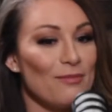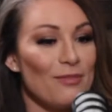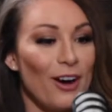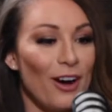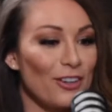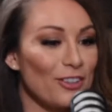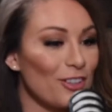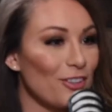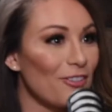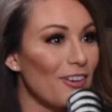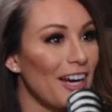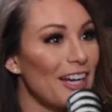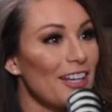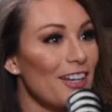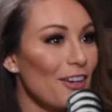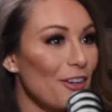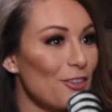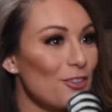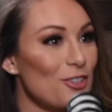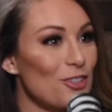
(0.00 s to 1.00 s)
on your
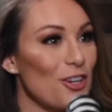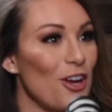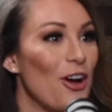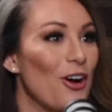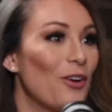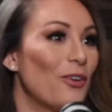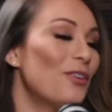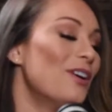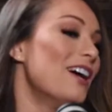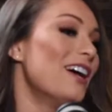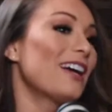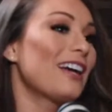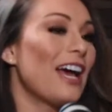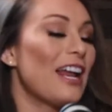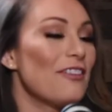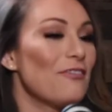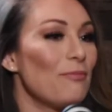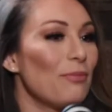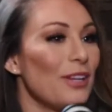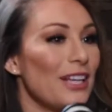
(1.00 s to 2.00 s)
radio show
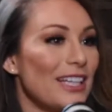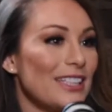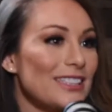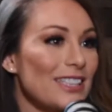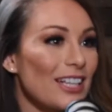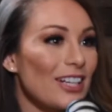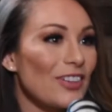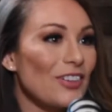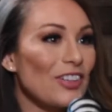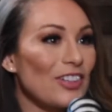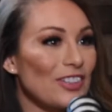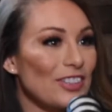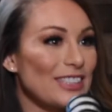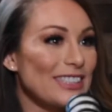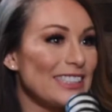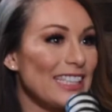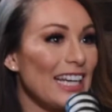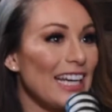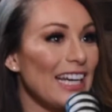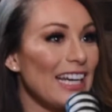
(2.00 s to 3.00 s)
kind of planted a little
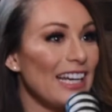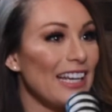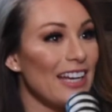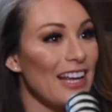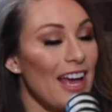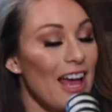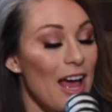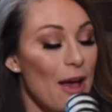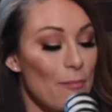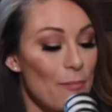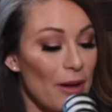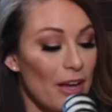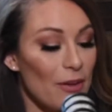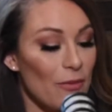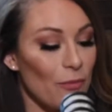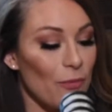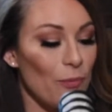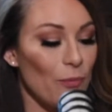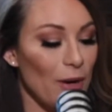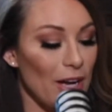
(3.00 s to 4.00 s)
seed,
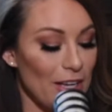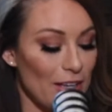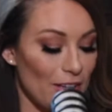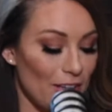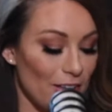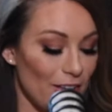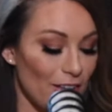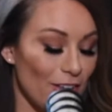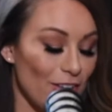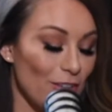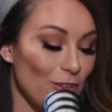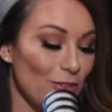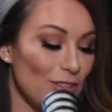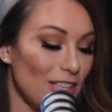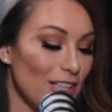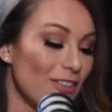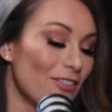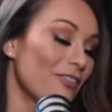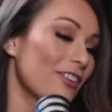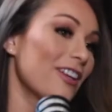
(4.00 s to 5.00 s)
but what you
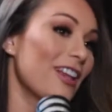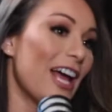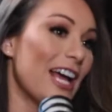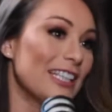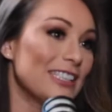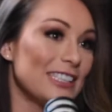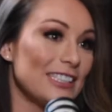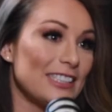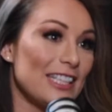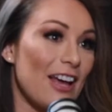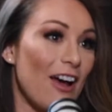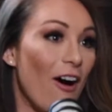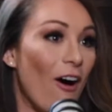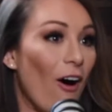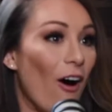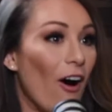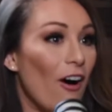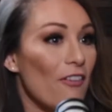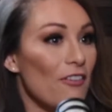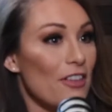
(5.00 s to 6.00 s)
didn't realize is that
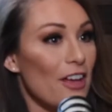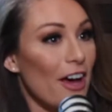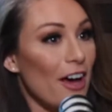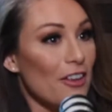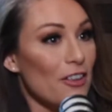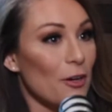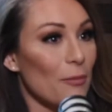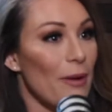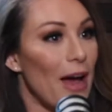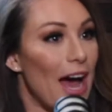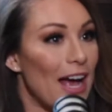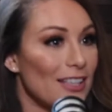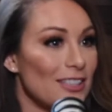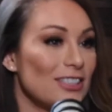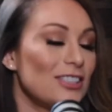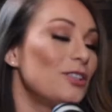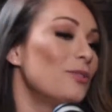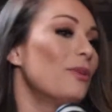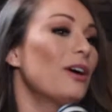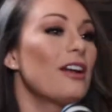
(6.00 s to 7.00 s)
all the other
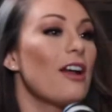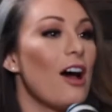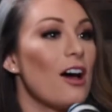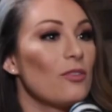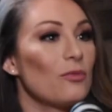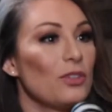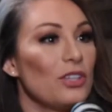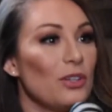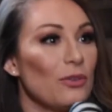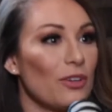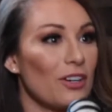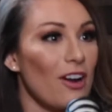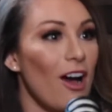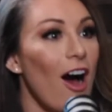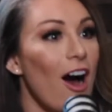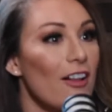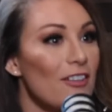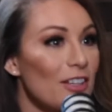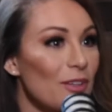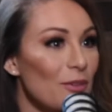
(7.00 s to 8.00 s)
paths you went on when you were in
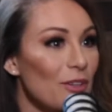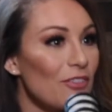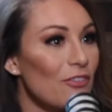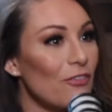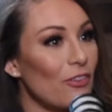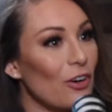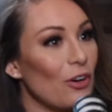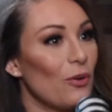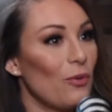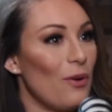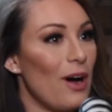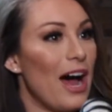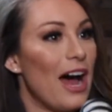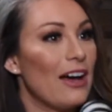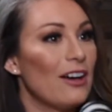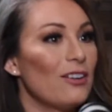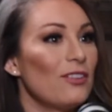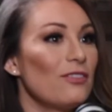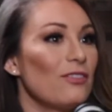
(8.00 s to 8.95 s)
Hollywood for a while,